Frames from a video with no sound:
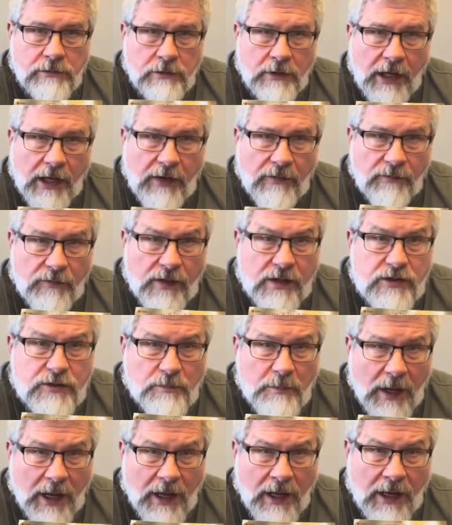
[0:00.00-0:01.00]
In this
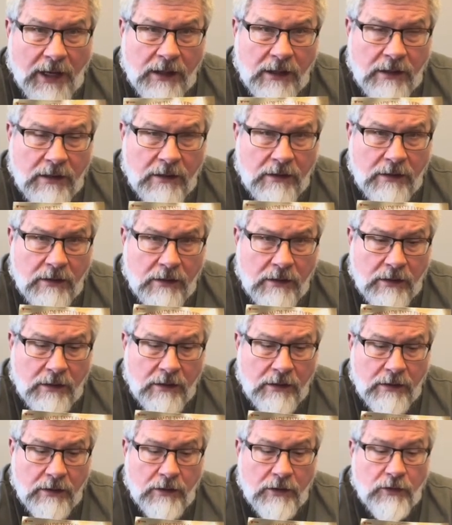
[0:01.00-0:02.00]
bag,
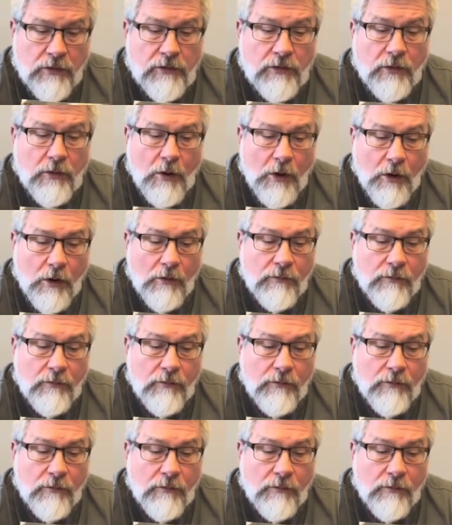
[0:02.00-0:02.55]
there are